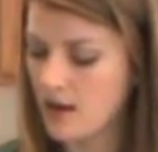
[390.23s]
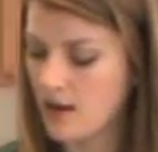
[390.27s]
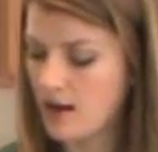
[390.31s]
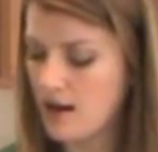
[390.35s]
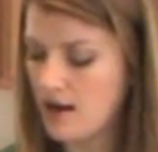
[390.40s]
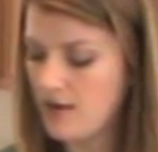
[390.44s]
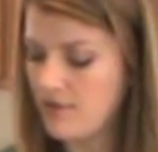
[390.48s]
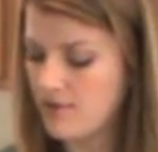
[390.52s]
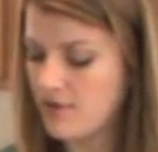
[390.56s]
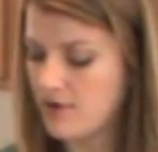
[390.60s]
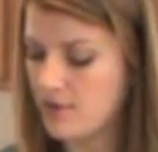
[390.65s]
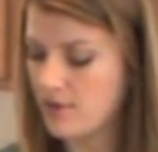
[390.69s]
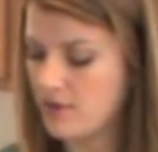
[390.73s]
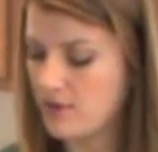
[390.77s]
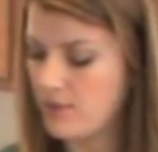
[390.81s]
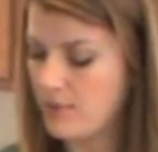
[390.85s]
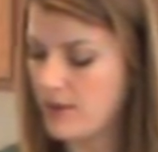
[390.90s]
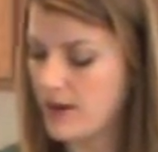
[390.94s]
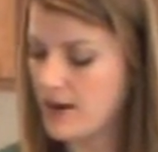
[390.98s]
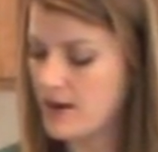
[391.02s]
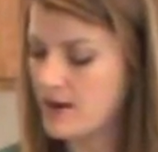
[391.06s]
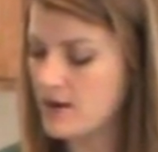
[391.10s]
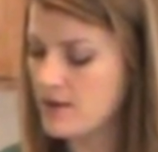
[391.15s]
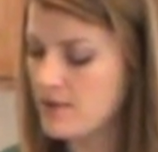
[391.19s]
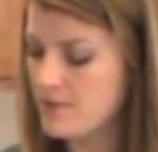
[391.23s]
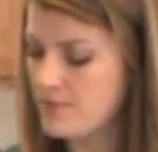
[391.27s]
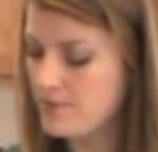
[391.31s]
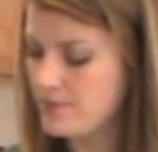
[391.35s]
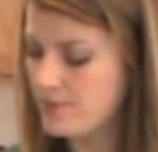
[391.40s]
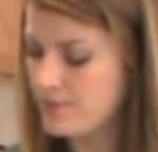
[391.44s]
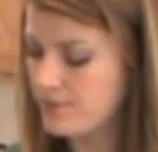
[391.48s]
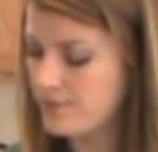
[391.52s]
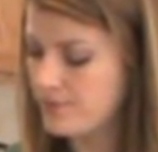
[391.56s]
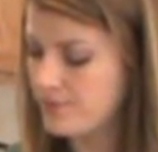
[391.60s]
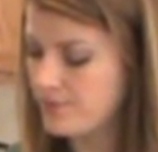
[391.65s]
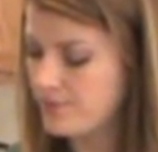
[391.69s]
Cover it with
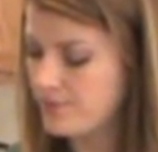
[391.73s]
butter.